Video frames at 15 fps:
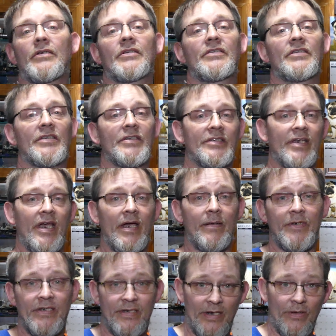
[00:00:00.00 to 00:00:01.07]
since
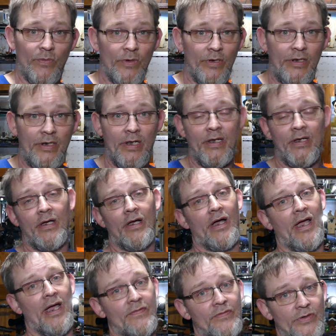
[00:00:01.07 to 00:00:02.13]
Abby's at work,
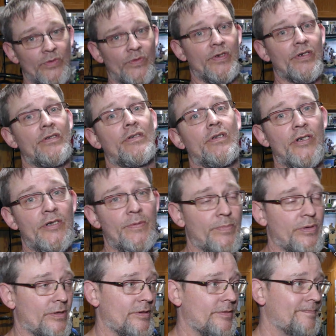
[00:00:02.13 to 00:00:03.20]
I have to do this clutch
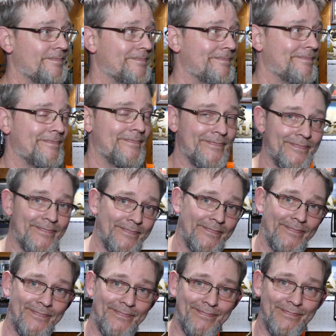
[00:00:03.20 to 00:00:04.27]
pull
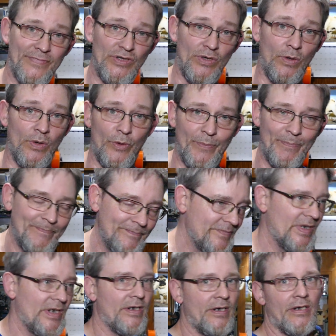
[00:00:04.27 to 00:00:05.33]
solo.
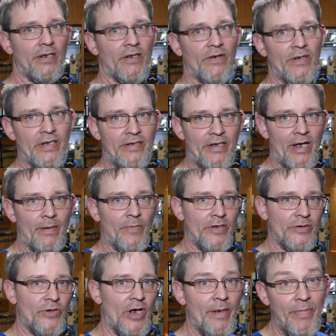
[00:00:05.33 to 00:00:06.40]
Now I get the camera on
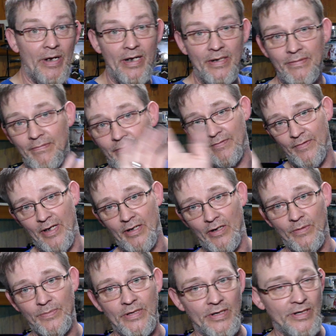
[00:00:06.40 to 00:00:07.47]
the tripod, that
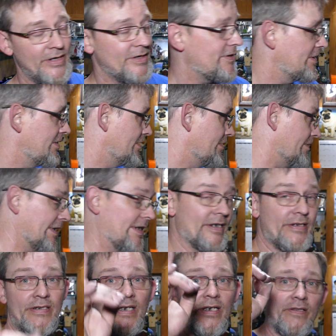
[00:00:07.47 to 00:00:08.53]
helps at least. Like I
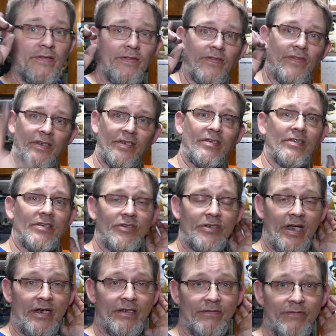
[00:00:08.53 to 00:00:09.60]
said, this is
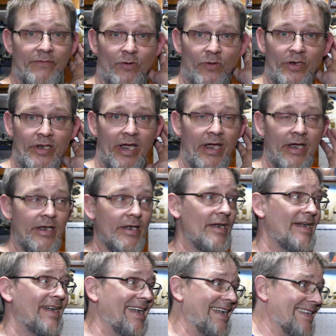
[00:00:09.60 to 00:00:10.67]
shot in four K.
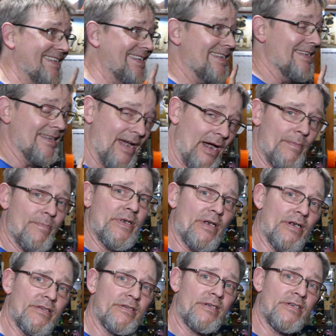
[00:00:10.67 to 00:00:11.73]
It's not
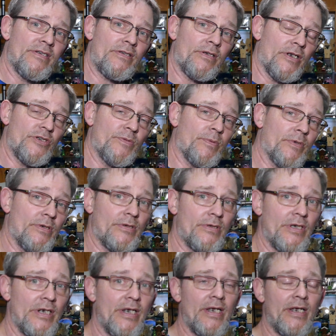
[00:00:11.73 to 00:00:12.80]
because of this clutch pull,
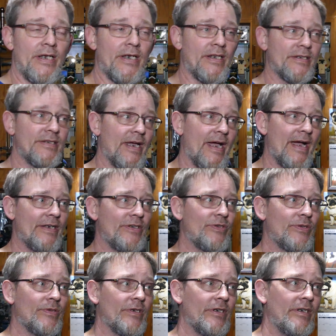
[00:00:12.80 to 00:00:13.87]
it's
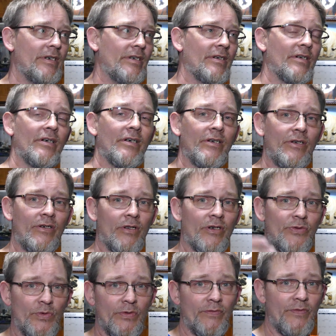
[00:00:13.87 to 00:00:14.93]
actually
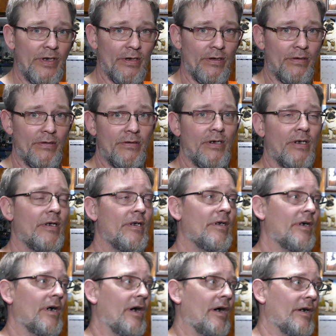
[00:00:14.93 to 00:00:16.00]
clutch reveal.
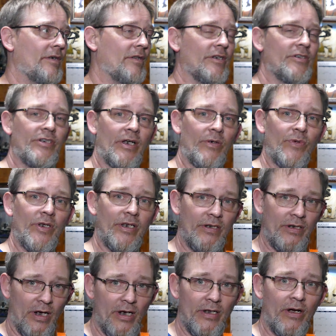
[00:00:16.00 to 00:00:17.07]
Uh, clutch that we
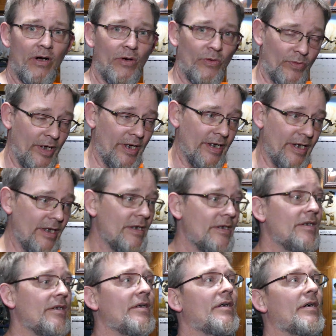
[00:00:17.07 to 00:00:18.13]
cut already.
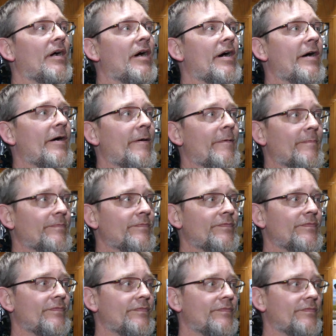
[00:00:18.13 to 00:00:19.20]
Um,
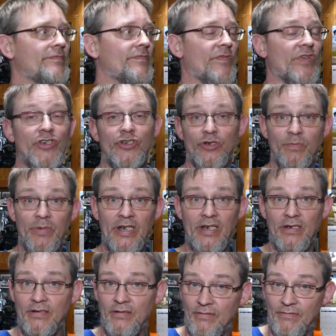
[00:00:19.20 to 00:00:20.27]
they should
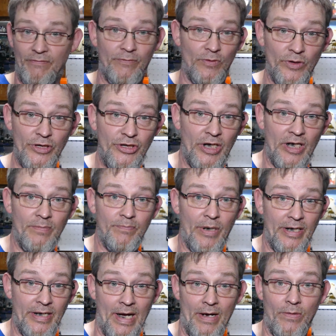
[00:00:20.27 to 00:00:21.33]
be fully shed
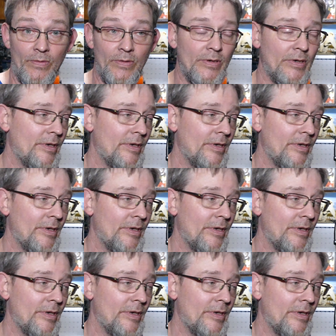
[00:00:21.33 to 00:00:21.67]
by now.